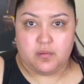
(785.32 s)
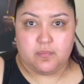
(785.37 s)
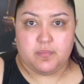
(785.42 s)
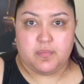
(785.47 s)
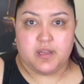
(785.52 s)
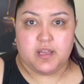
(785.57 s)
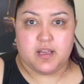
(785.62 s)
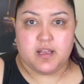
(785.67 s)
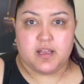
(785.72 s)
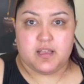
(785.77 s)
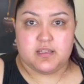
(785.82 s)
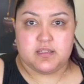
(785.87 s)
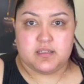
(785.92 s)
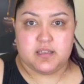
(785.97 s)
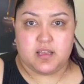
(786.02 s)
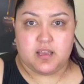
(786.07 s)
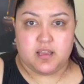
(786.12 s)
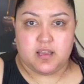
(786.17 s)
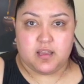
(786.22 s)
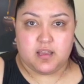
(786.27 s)
because
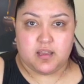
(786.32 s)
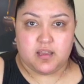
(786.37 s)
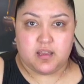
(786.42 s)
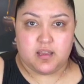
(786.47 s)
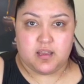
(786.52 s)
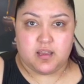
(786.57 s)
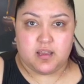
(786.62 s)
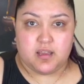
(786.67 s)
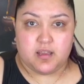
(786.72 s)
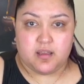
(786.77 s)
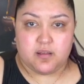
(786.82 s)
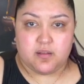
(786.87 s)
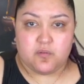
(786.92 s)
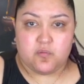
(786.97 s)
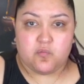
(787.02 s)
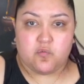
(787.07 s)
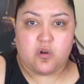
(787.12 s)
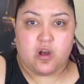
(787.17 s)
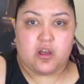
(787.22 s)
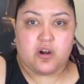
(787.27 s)

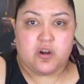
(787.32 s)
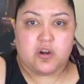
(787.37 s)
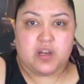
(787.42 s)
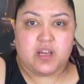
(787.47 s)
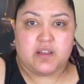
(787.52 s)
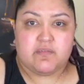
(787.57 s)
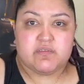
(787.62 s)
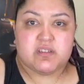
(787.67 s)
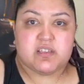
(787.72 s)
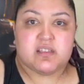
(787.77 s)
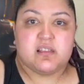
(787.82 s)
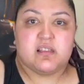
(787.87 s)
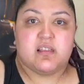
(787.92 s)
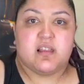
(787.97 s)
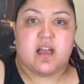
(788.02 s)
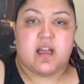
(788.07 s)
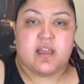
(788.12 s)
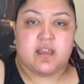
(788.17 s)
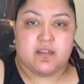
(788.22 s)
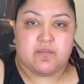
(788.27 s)
water gives
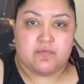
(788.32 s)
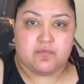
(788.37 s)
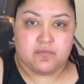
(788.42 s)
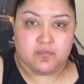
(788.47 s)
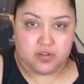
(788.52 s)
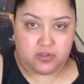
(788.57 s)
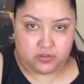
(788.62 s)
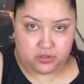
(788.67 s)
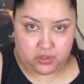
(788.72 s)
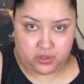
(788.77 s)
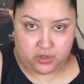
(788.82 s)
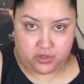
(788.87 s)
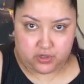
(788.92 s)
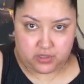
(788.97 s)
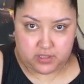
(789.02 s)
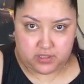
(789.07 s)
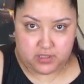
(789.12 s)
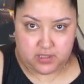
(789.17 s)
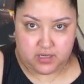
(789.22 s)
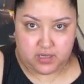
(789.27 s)
life to your
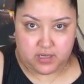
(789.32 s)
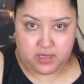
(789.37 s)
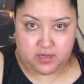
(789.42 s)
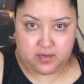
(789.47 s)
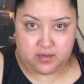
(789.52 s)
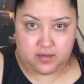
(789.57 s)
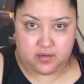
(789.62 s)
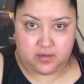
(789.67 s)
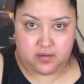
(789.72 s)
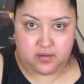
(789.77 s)
skin.